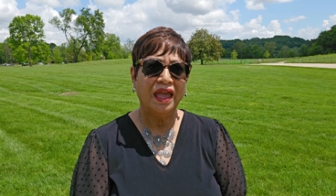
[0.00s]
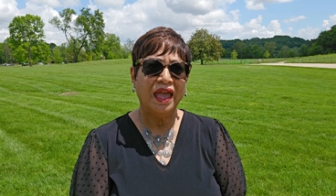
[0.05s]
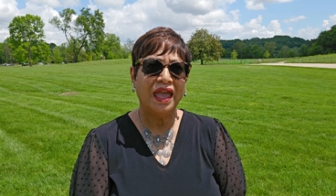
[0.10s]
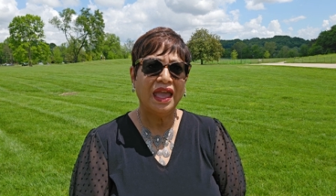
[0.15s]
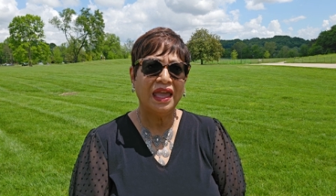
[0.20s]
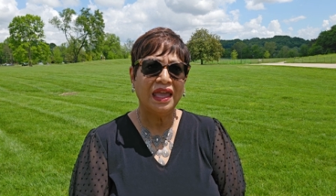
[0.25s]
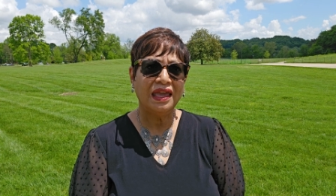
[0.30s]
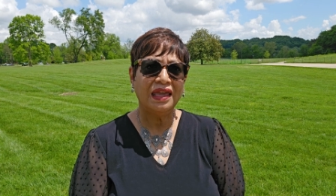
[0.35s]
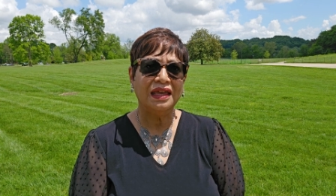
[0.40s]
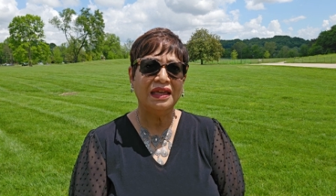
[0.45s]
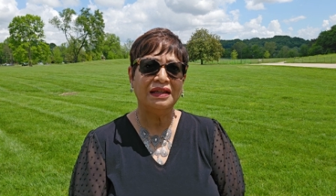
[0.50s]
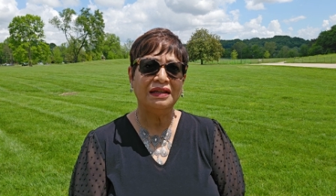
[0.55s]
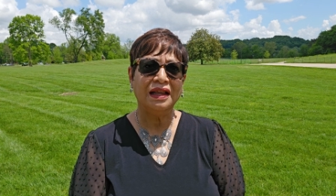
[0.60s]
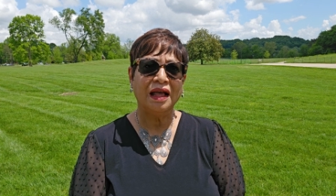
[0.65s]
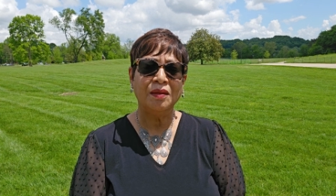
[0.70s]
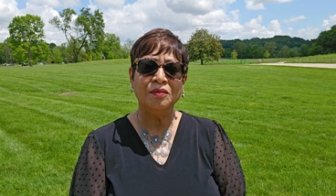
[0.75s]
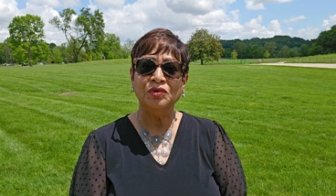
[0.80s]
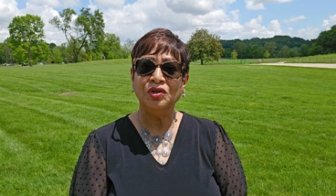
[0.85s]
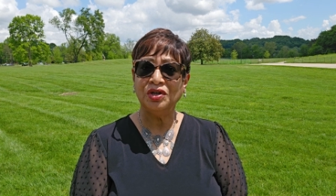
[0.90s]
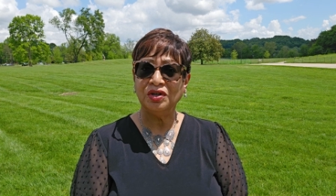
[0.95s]
And
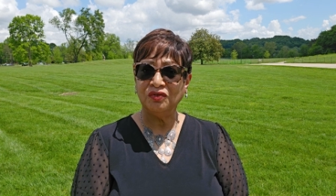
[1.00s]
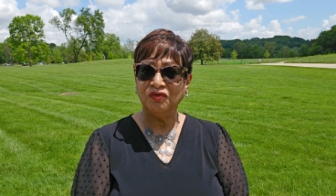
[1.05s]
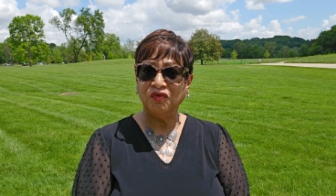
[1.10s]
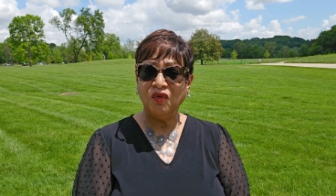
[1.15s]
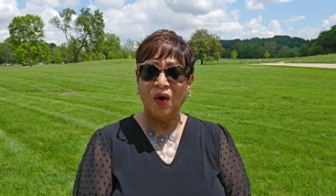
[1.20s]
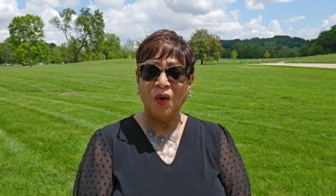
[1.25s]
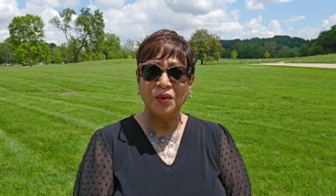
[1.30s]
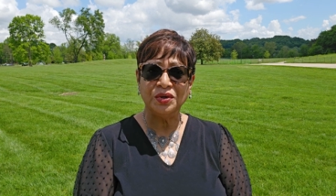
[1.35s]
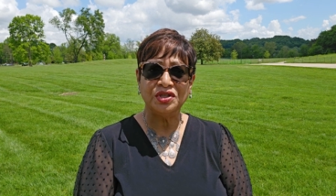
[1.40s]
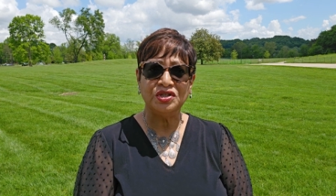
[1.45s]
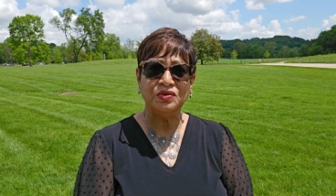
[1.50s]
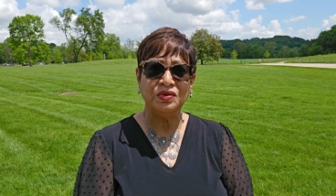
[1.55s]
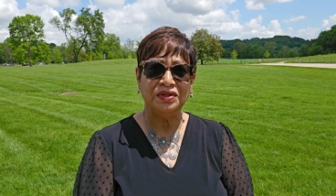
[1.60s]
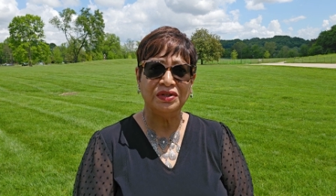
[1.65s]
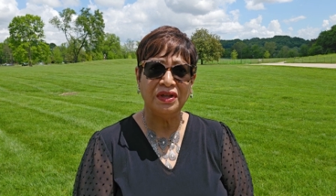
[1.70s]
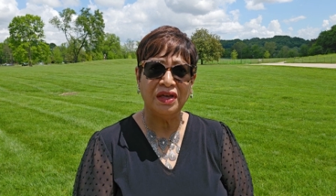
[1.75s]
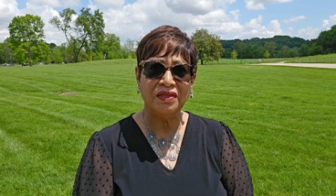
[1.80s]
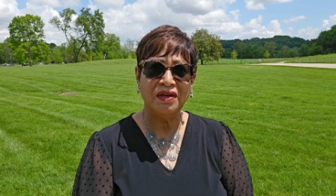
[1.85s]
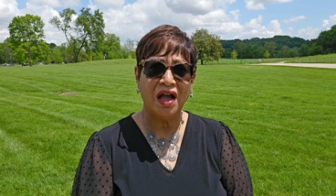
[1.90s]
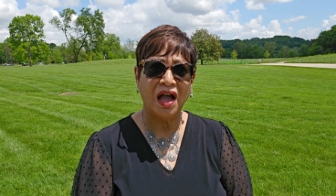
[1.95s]
I'm looking forward to
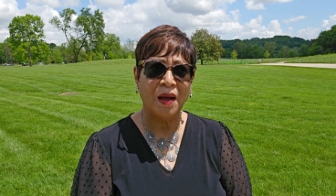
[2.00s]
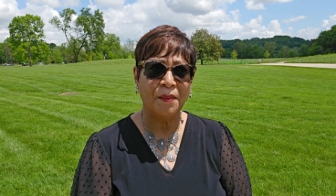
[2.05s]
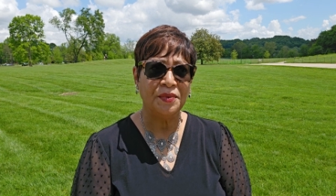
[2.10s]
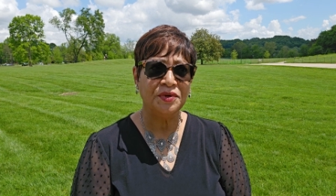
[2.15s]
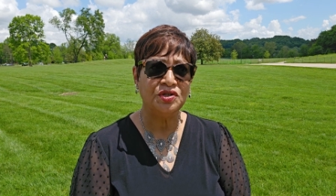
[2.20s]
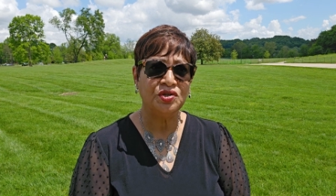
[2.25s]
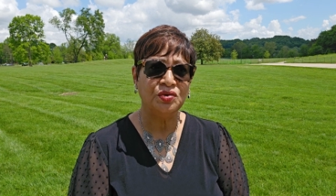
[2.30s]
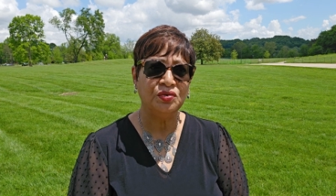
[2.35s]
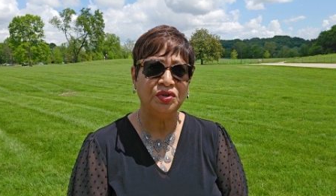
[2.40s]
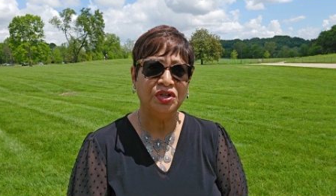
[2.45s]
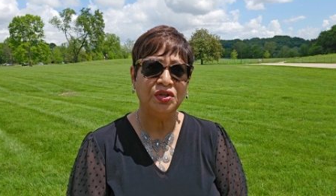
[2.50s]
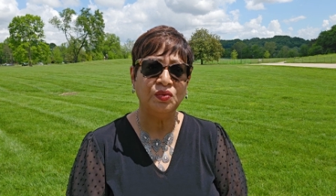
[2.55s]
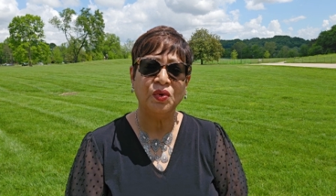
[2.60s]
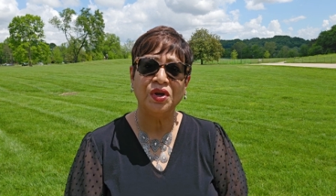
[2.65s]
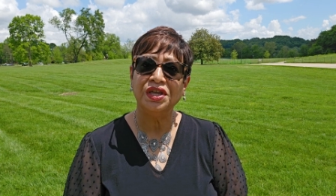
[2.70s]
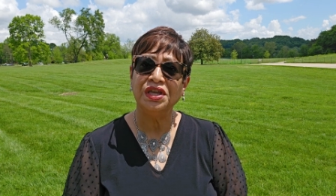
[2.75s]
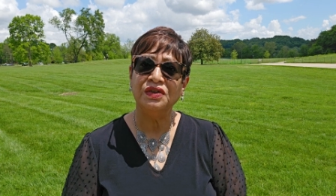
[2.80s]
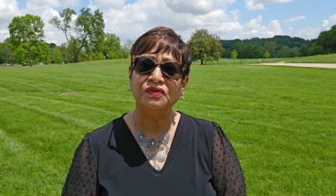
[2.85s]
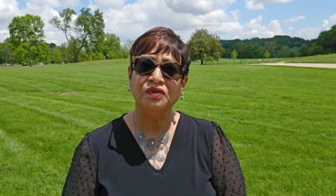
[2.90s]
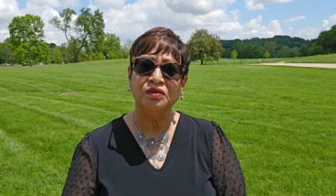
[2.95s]
another opportunity where
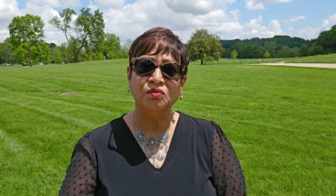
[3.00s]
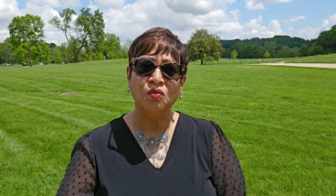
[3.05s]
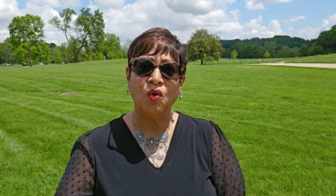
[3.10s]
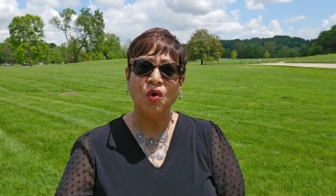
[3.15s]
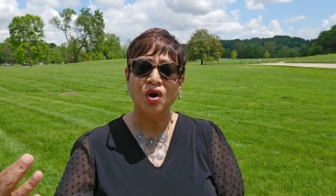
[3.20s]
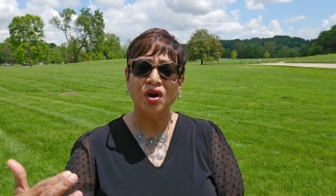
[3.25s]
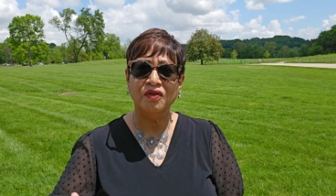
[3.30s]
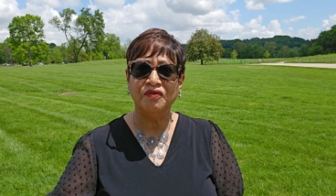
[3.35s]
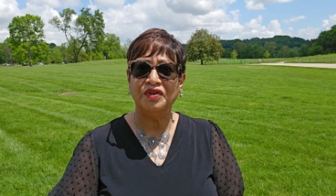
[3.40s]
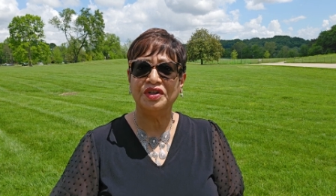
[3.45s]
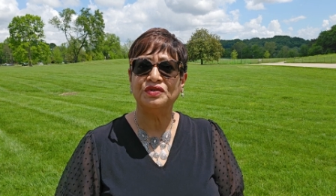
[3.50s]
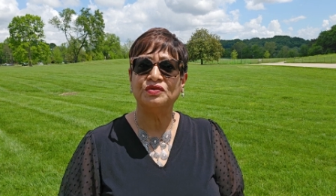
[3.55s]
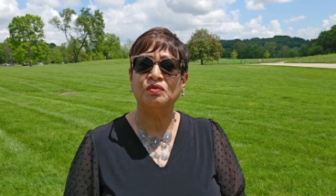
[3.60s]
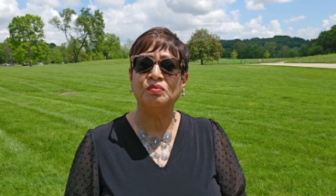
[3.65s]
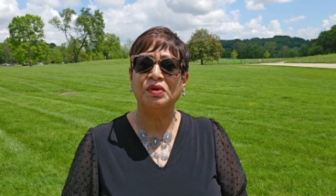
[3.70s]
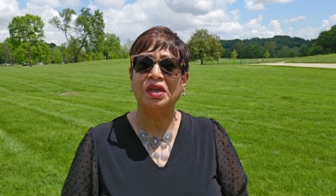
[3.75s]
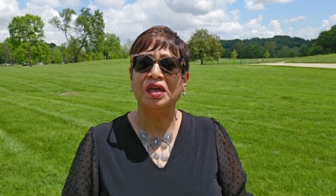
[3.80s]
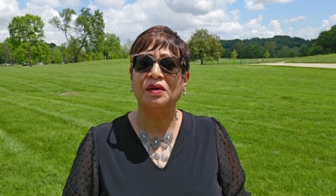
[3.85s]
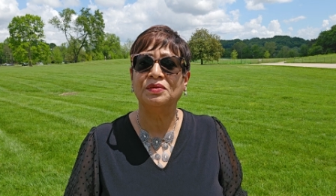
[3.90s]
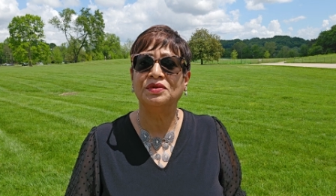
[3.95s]
even more of us will
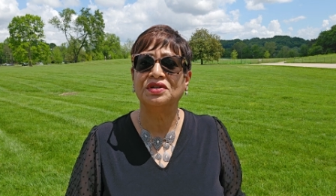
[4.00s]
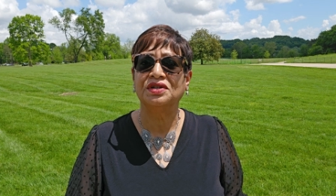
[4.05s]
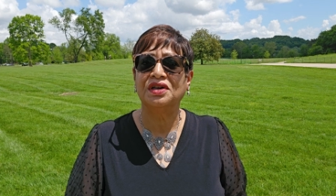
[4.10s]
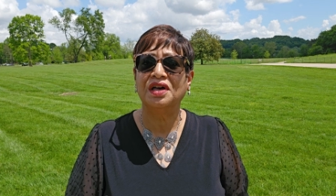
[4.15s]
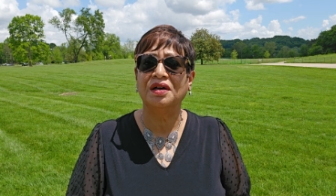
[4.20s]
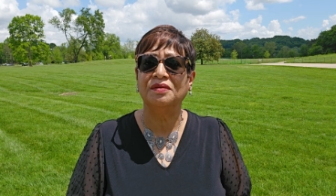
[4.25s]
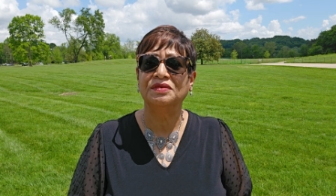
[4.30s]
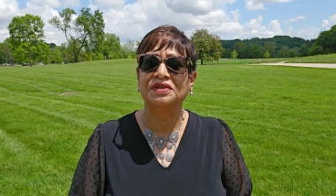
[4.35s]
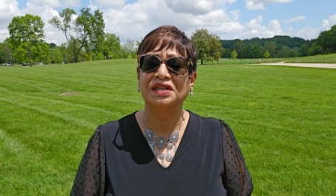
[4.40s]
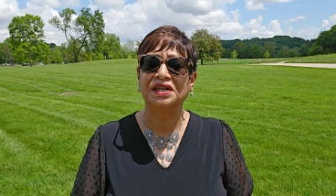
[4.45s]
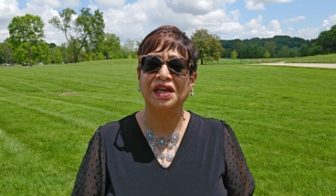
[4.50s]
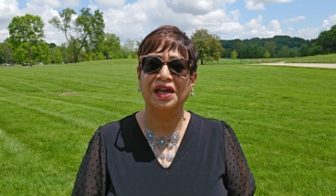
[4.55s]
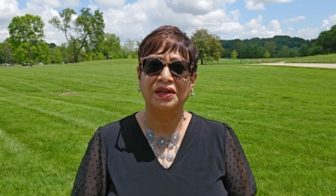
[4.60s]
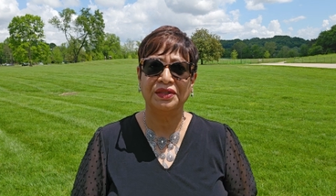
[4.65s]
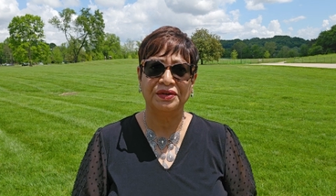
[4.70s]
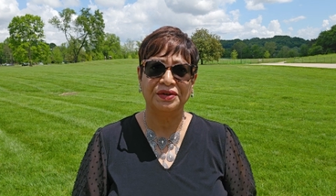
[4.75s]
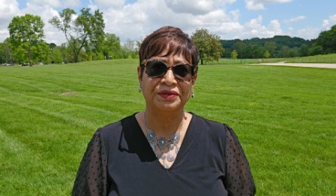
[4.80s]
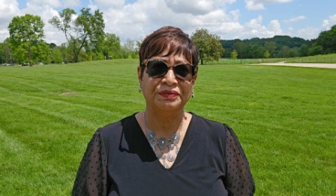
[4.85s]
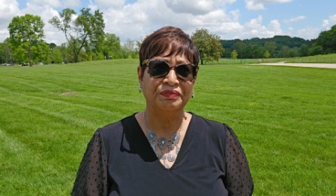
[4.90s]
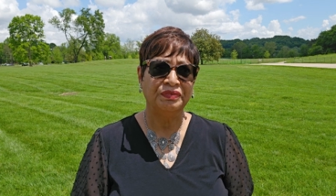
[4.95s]
be able to come
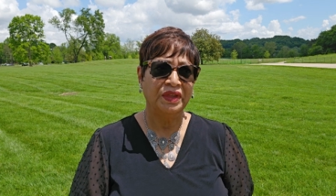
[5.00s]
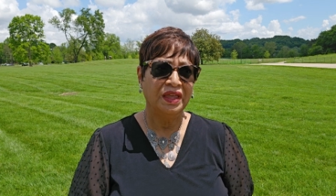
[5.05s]
together.